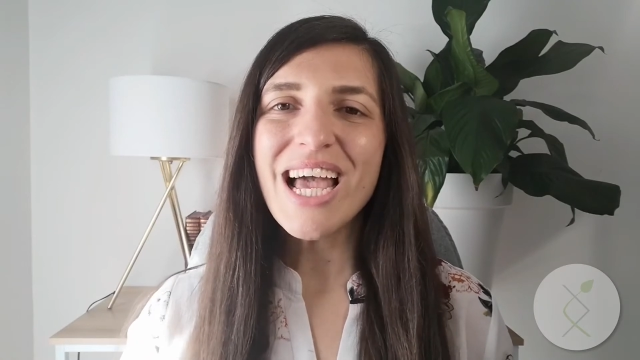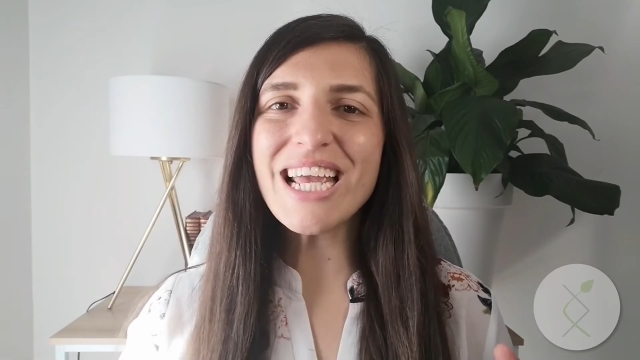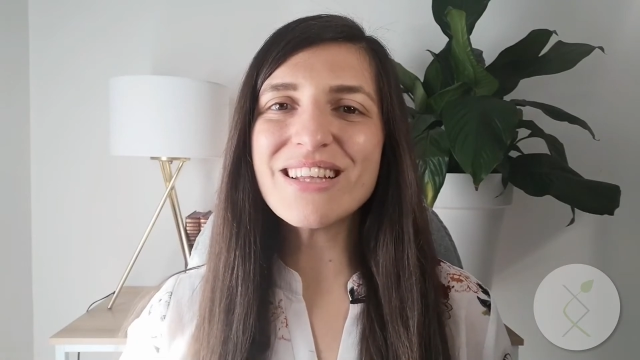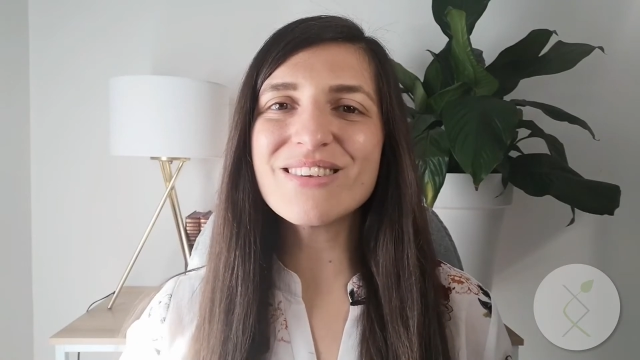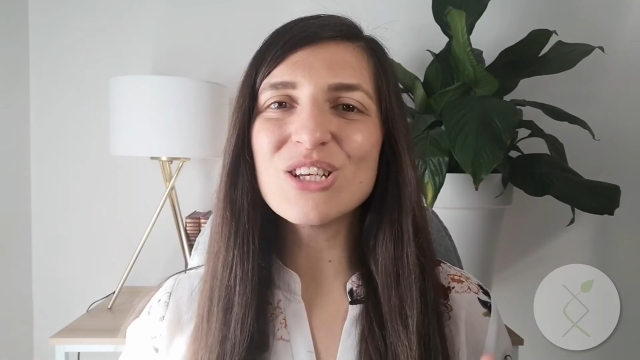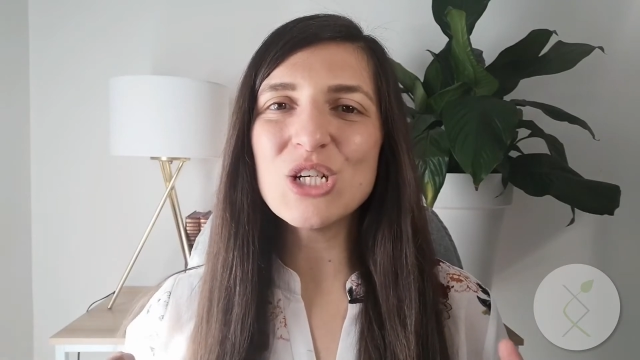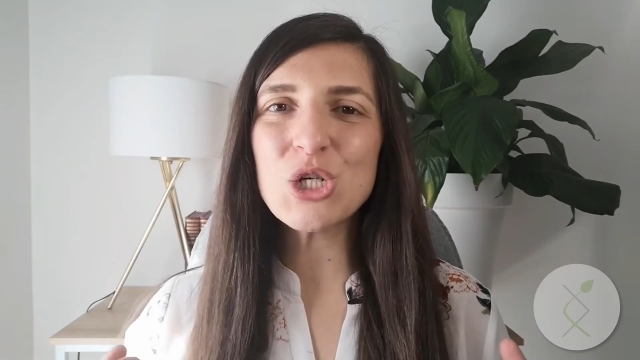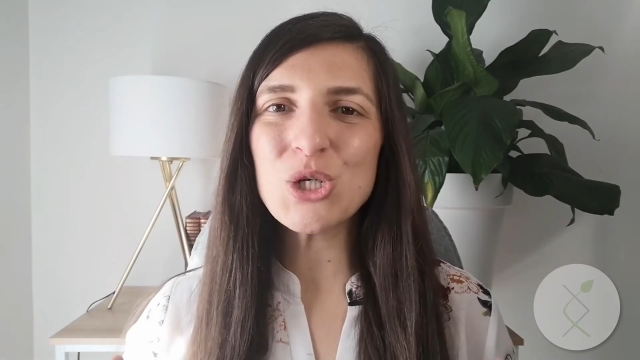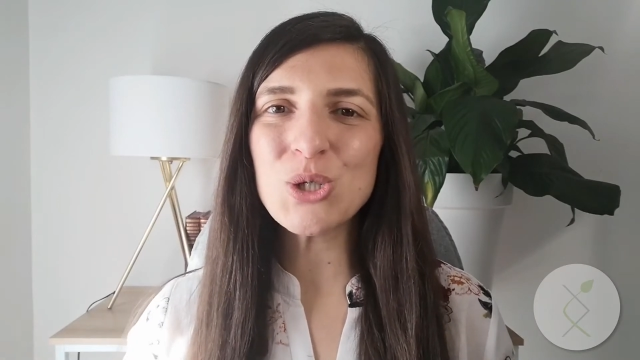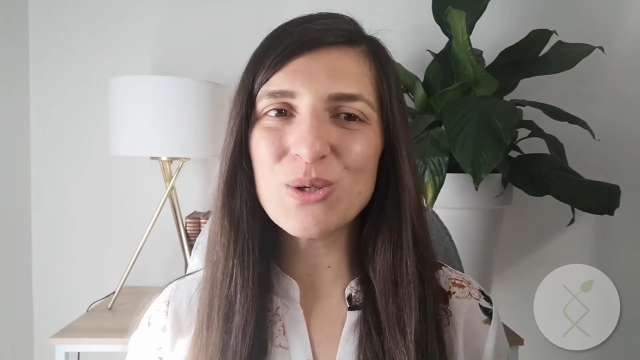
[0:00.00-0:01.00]
It's
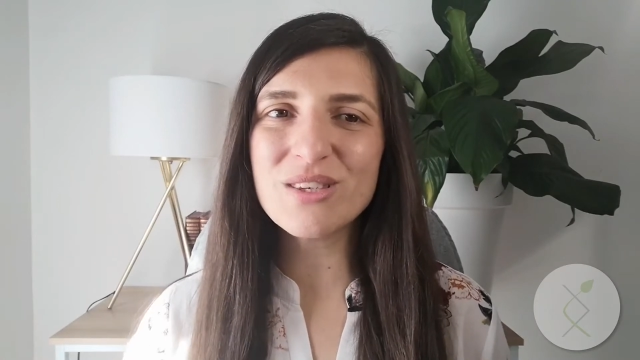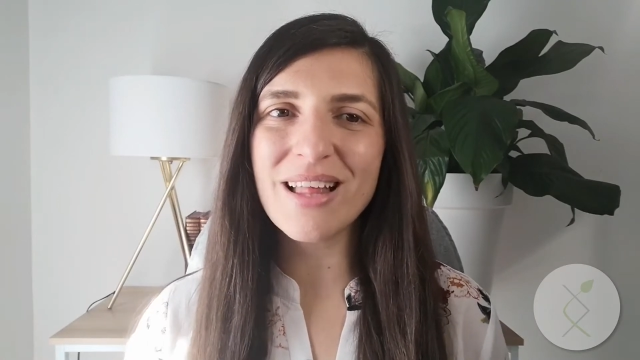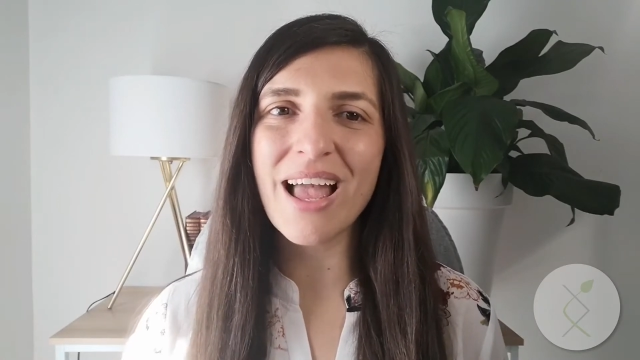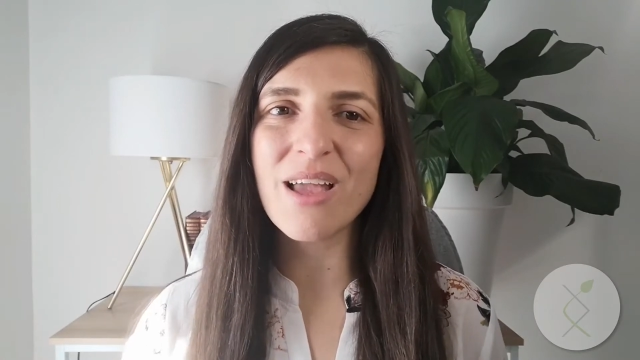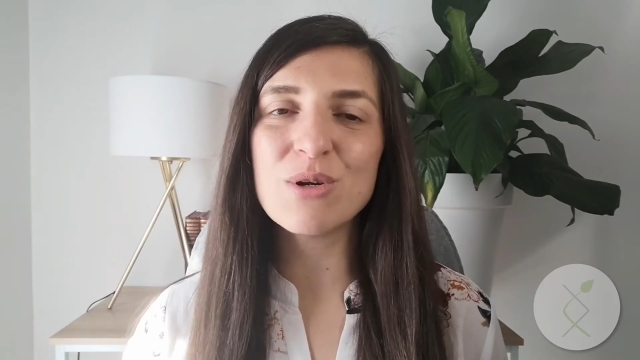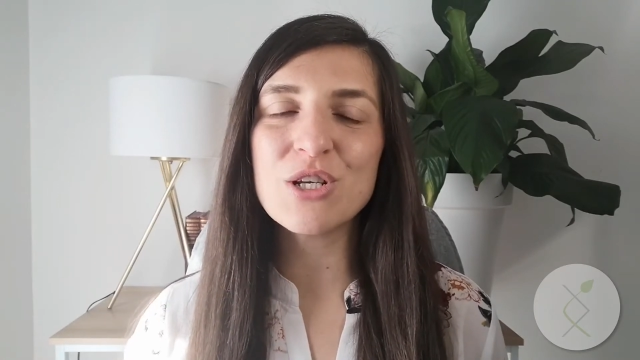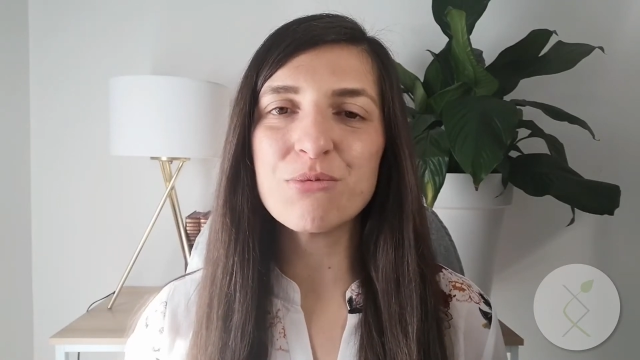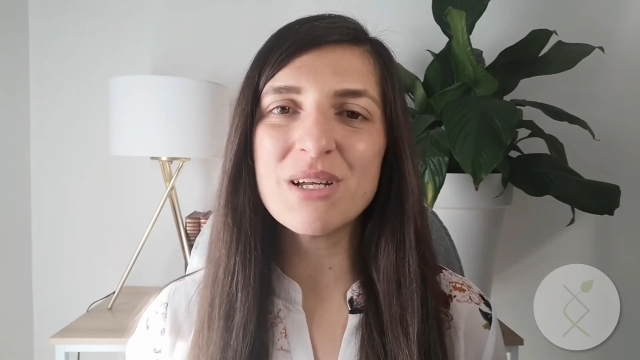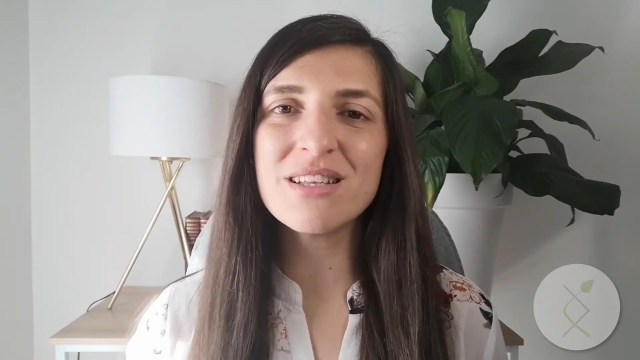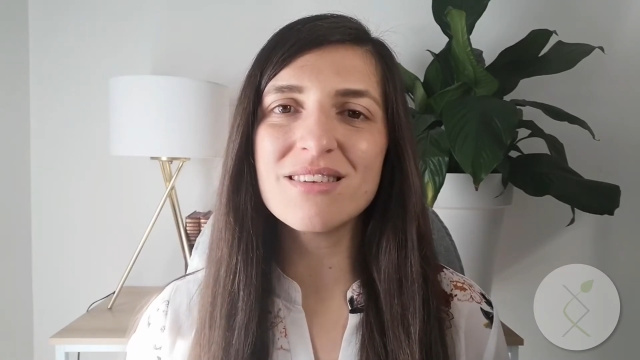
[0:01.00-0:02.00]
Tuesday, which
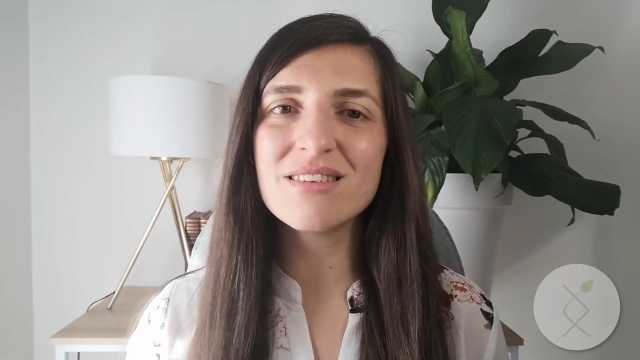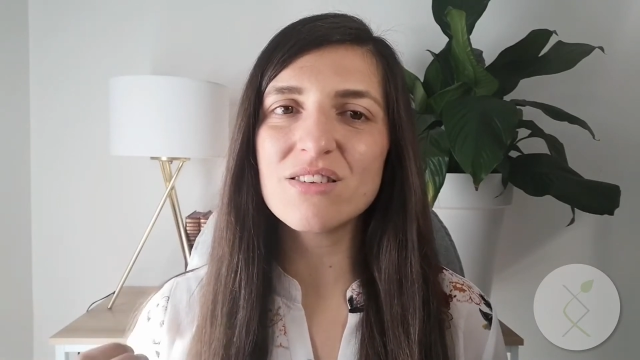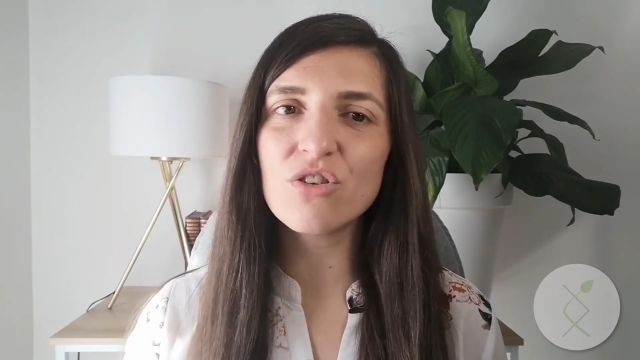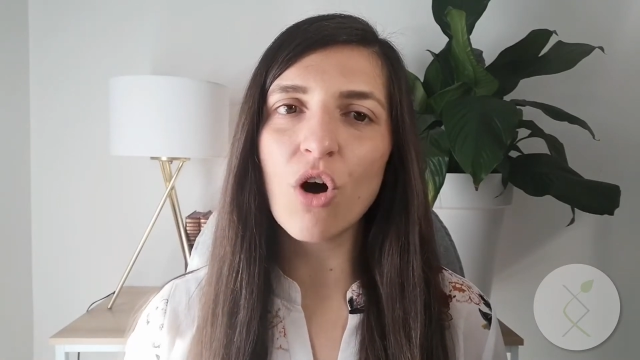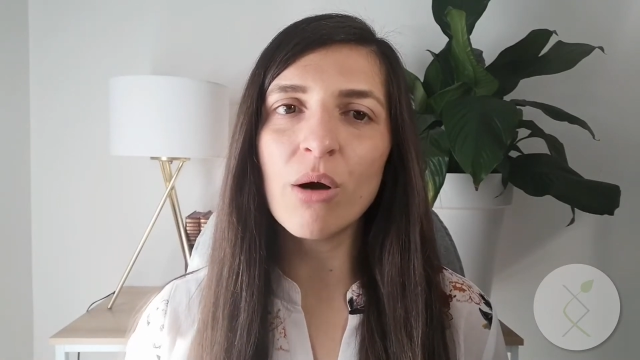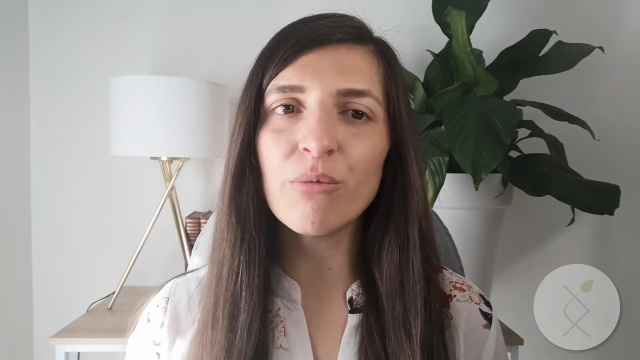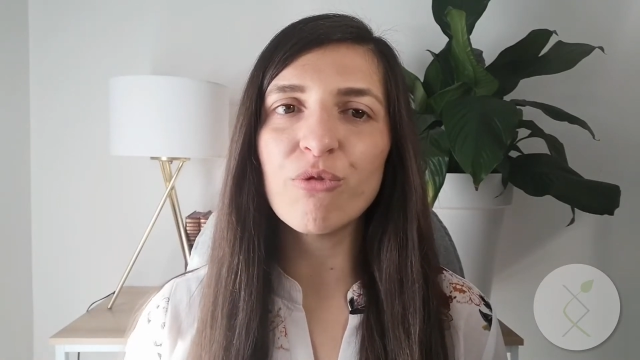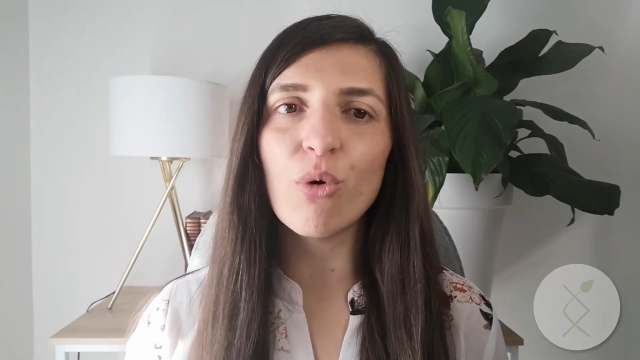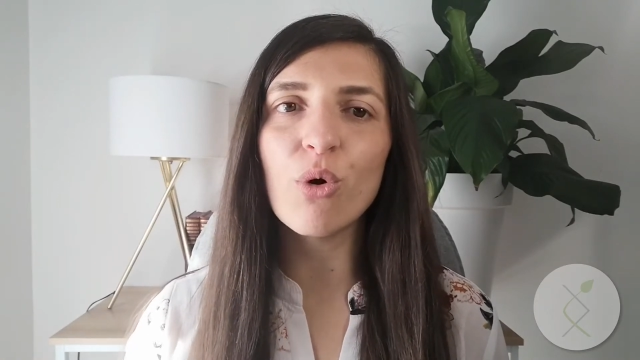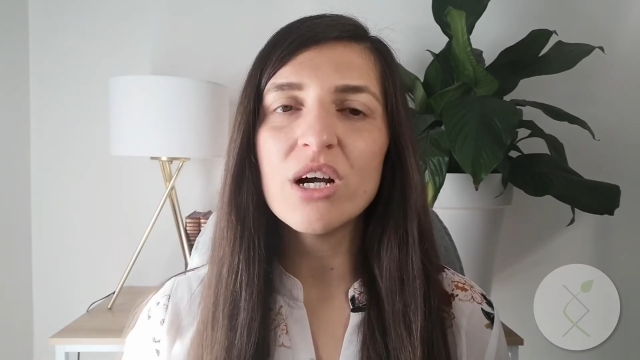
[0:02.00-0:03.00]
means it's
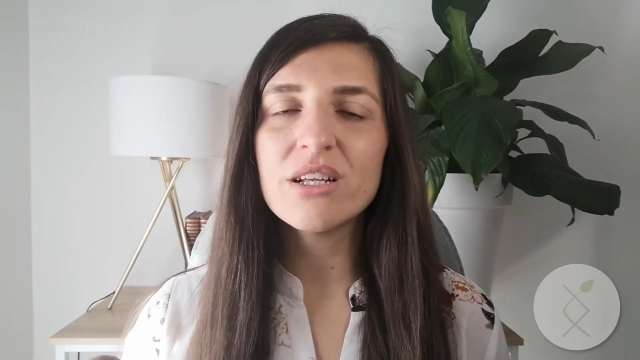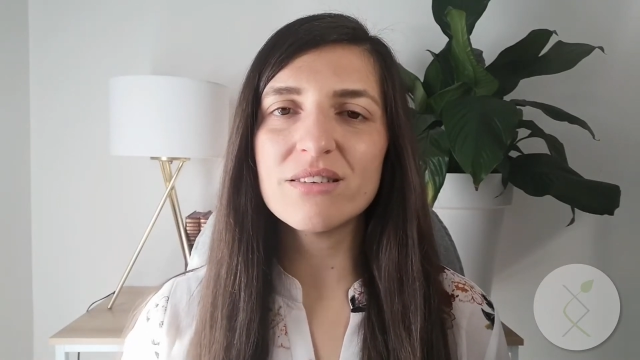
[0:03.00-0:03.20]
time for